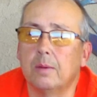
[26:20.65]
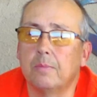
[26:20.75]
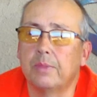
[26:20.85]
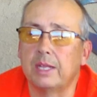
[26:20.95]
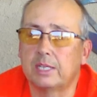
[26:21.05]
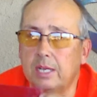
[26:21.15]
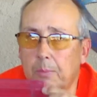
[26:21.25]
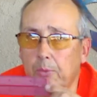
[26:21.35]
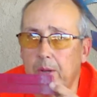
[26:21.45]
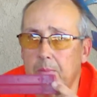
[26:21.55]
They
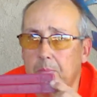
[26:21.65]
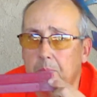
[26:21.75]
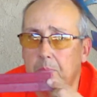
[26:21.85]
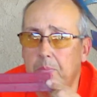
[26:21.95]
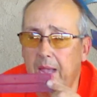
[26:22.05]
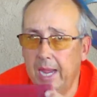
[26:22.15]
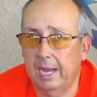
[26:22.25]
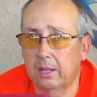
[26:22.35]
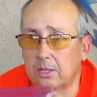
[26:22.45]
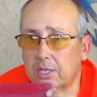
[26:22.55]
separate
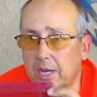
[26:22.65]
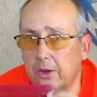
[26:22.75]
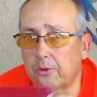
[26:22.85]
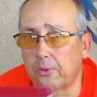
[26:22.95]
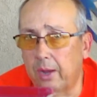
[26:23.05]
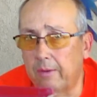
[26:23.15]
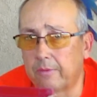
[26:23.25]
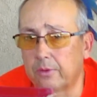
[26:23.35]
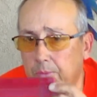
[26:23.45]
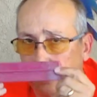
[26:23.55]
panels on
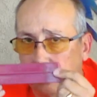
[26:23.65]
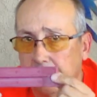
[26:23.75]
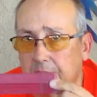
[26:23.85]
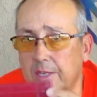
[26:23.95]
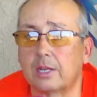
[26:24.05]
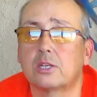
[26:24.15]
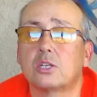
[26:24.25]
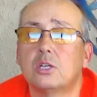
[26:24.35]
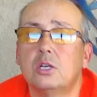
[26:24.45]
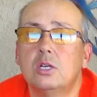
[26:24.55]
aircraft with these things.
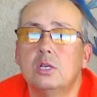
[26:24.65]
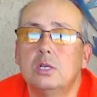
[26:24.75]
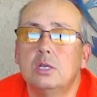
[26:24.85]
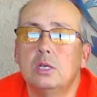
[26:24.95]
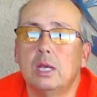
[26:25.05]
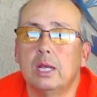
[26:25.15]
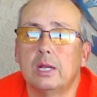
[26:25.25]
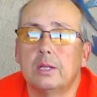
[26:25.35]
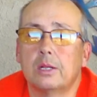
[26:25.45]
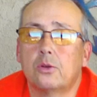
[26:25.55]
And
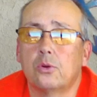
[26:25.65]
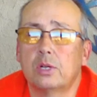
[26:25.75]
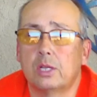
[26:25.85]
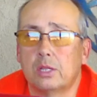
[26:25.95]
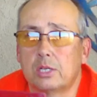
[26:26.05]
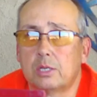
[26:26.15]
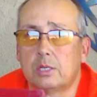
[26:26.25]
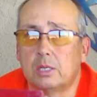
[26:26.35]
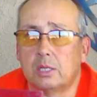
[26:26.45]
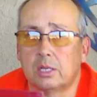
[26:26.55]
according to the
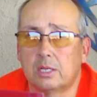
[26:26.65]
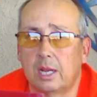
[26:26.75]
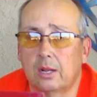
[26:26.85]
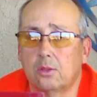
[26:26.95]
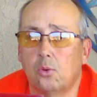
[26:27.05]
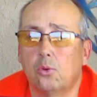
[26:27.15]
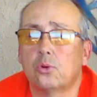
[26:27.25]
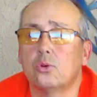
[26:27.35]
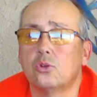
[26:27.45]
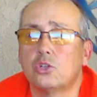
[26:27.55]
technical
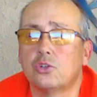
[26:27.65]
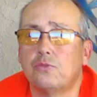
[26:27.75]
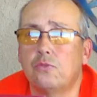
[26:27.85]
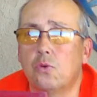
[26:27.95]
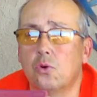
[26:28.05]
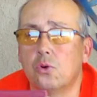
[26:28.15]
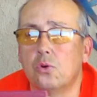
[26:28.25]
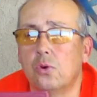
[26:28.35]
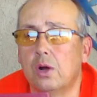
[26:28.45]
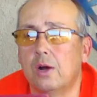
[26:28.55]
orders
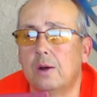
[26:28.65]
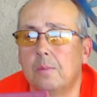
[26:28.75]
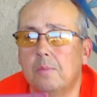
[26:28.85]
for